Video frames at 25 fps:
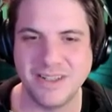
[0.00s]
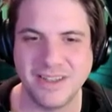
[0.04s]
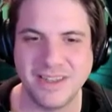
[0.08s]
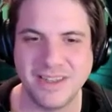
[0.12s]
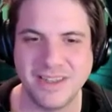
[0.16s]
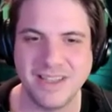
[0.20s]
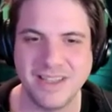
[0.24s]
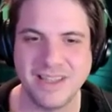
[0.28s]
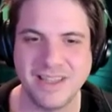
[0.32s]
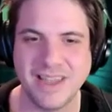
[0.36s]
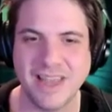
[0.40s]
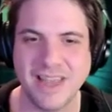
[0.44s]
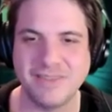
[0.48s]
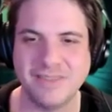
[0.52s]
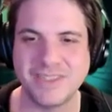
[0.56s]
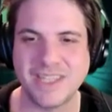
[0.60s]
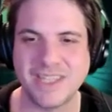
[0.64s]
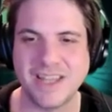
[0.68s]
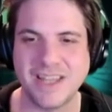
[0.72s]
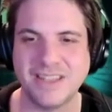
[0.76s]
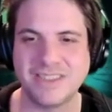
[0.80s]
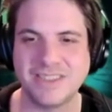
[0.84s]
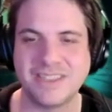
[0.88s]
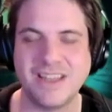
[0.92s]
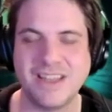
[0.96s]
the
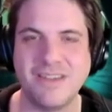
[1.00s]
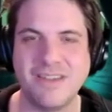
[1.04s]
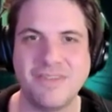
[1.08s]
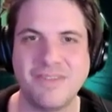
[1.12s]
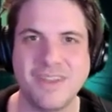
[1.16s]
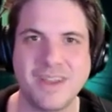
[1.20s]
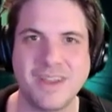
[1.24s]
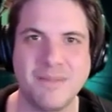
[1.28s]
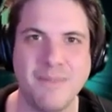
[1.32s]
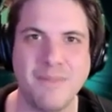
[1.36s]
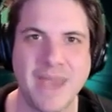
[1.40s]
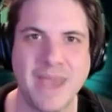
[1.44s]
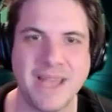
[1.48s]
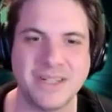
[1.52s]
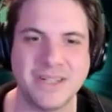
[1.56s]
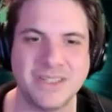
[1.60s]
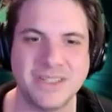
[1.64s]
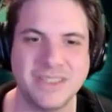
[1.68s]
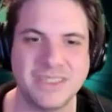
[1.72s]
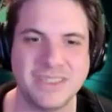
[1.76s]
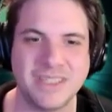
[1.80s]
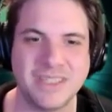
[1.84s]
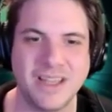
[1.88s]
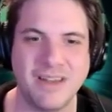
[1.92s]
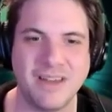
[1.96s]
lifestyle stuff, the
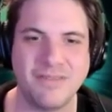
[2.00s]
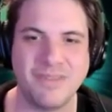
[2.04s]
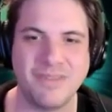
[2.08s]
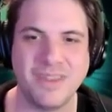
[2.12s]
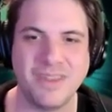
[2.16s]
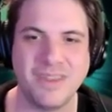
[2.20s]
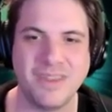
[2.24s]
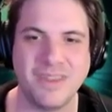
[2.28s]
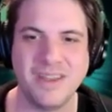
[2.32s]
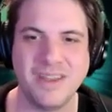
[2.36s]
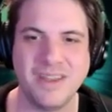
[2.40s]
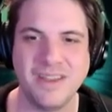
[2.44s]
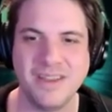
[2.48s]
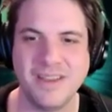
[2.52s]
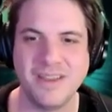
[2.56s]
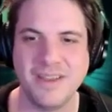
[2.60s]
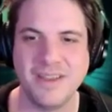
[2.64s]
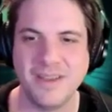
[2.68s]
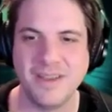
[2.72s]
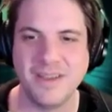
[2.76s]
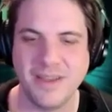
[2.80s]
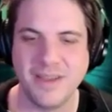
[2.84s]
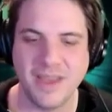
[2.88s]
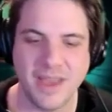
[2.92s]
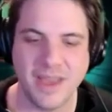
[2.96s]
compassion stuff, the
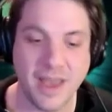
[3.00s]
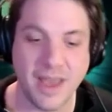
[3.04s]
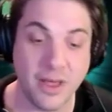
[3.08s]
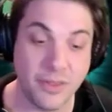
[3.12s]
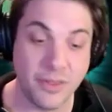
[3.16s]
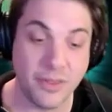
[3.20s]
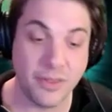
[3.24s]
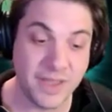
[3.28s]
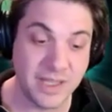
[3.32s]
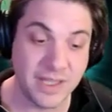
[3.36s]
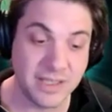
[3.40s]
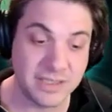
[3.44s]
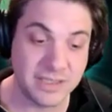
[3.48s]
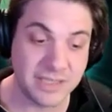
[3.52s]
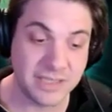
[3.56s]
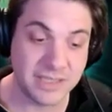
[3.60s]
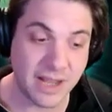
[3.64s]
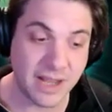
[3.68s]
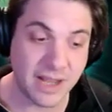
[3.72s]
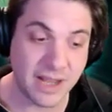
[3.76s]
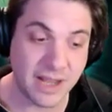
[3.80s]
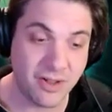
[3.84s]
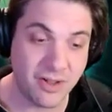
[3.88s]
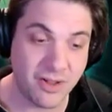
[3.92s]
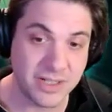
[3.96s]
healthy
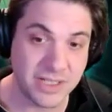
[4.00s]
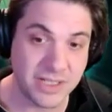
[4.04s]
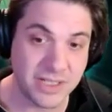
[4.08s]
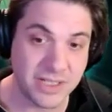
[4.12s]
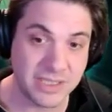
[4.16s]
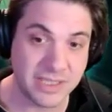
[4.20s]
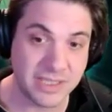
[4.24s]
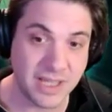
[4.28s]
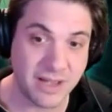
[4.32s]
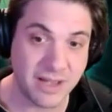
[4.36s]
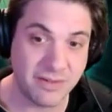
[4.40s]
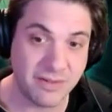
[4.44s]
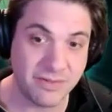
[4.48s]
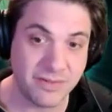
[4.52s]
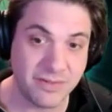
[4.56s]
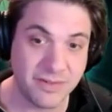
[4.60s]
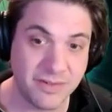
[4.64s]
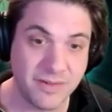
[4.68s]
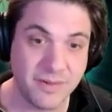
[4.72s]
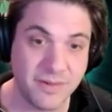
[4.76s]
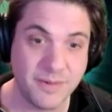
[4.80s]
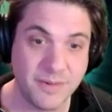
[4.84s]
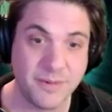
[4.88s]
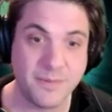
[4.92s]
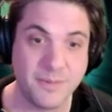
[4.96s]
psychology stuff.
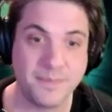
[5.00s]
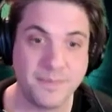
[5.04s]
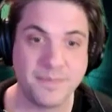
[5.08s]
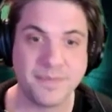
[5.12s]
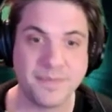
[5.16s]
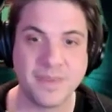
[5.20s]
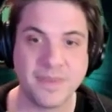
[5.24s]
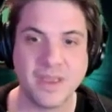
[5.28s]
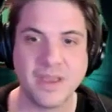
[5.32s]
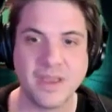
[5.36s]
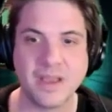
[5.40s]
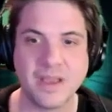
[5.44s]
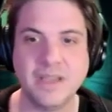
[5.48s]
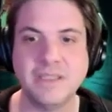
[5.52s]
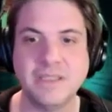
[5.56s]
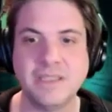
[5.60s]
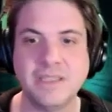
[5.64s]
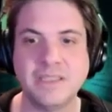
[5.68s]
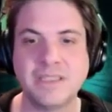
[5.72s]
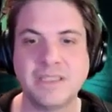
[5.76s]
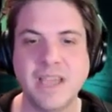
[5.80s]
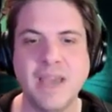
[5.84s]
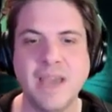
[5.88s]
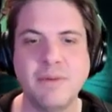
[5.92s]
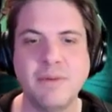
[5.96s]
Because
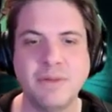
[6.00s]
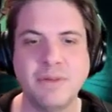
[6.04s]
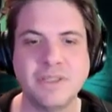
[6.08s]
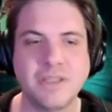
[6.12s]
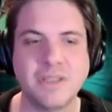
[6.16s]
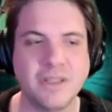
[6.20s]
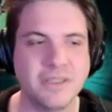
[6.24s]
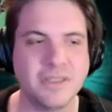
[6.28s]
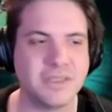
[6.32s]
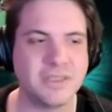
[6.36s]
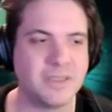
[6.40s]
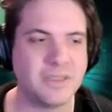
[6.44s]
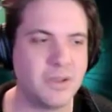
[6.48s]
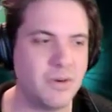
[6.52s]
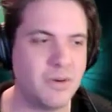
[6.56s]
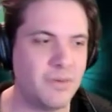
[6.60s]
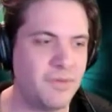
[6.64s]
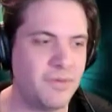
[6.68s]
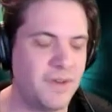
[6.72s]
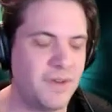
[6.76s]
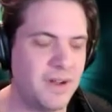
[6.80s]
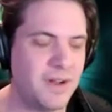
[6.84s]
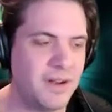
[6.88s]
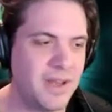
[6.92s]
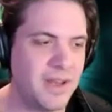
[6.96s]
this guy was also
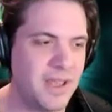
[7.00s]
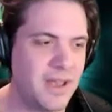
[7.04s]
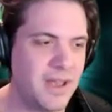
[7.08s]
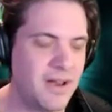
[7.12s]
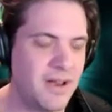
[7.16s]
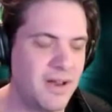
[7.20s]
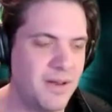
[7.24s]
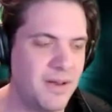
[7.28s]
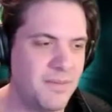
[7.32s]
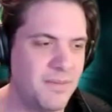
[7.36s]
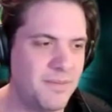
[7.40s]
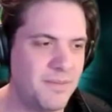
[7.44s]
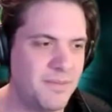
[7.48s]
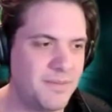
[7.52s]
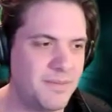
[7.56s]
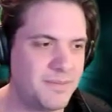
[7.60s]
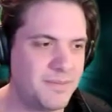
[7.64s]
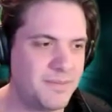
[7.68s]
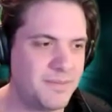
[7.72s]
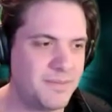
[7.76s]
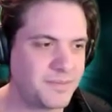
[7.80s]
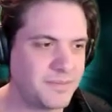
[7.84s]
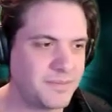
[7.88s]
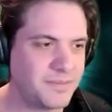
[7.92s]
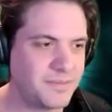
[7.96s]
very,
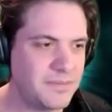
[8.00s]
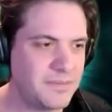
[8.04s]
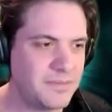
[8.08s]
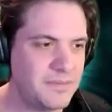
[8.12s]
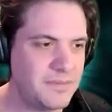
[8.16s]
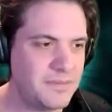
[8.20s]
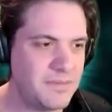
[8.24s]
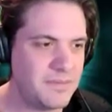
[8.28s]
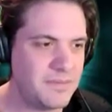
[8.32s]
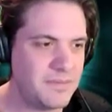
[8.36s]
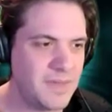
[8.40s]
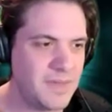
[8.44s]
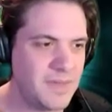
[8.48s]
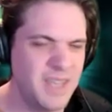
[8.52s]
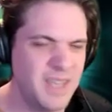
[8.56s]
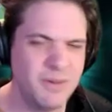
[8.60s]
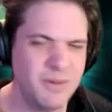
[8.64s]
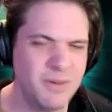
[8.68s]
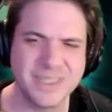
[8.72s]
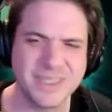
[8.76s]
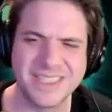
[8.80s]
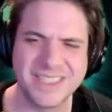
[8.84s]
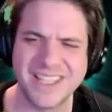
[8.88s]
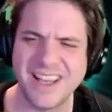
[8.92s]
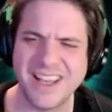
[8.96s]
he
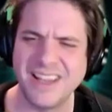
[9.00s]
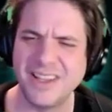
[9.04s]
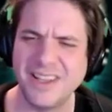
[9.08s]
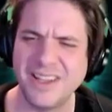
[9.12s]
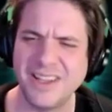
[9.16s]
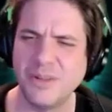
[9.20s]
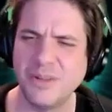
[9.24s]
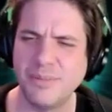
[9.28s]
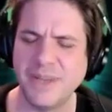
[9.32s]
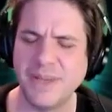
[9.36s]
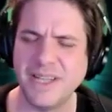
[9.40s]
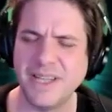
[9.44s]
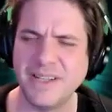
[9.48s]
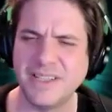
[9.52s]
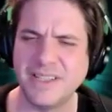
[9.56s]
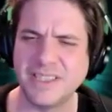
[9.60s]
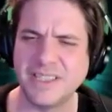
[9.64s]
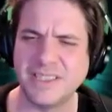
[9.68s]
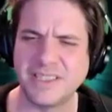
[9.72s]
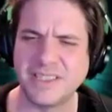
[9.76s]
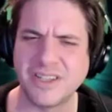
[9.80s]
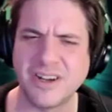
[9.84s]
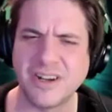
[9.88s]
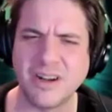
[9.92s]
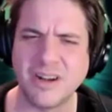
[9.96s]
was a little bit
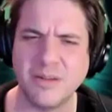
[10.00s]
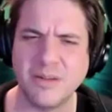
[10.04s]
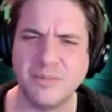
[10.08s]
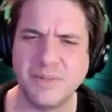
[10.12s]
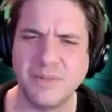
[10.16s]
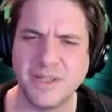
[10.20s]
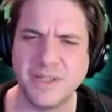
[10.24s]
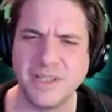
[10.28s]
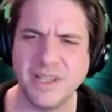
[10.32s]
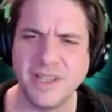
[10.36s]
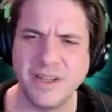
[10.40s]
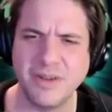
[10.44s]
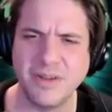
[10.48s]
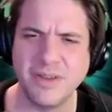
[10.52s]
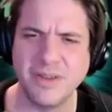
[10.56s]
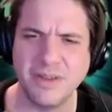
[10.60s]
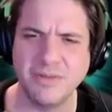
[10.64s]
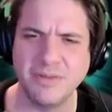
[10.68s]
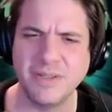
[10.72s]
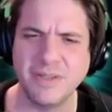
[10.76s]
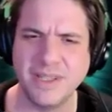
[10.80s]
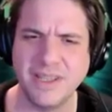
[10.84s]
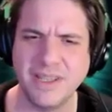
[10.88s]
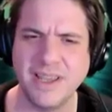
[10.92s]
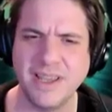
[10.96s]
disturbed. He
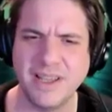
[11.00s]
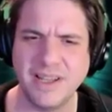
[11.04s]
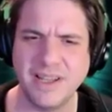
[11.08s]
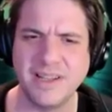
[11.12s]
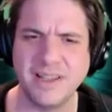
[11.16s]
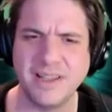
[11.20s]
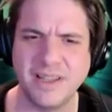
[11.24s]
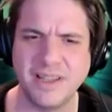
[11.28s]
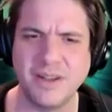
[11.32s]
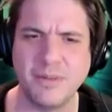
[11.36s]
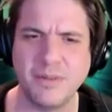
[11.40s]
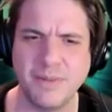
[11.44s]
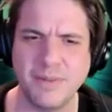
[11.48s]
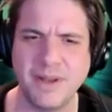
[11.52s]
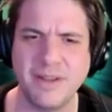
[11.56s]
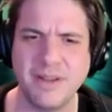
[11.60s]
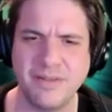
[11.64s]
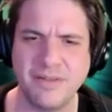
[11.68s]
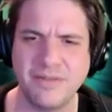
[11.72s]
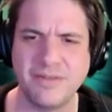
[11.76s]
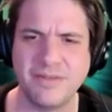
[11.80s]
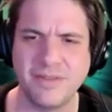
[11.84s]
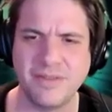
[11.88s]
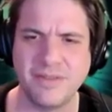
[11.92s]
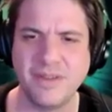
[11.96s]
had a little bit
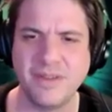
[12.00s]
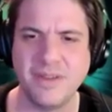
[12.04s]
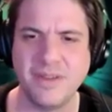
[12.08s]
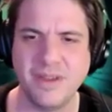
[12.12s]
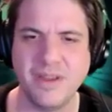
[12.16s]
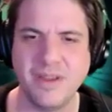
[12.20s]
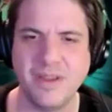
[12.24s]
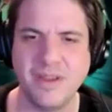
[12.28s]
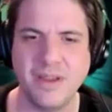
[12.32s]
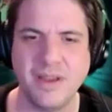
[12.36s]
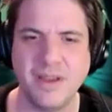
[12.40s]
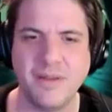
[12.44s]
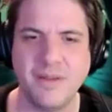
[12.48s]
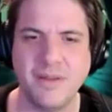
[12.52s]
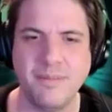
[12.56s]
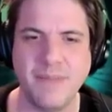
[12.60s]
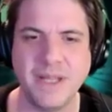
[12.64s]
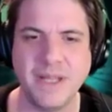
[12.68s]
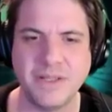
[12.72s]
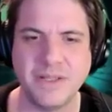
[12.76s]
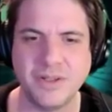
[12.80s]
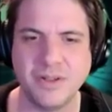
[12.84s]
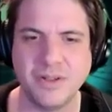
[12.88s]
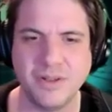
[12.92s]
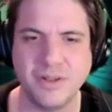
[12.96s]
of
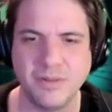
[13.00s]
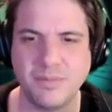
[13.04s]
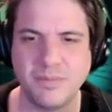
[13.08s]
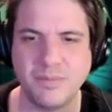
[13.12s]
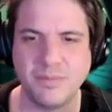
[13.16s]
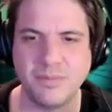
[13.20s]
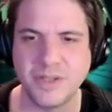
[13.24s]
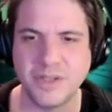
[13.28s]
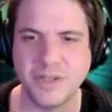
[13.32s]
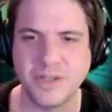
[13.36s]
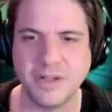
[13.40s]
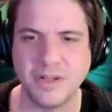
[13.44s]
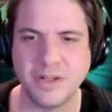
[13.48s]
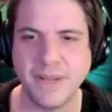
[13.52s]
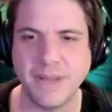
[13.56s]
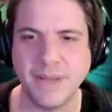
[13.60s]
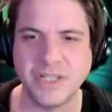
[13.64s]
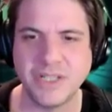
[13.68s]
mental perturbation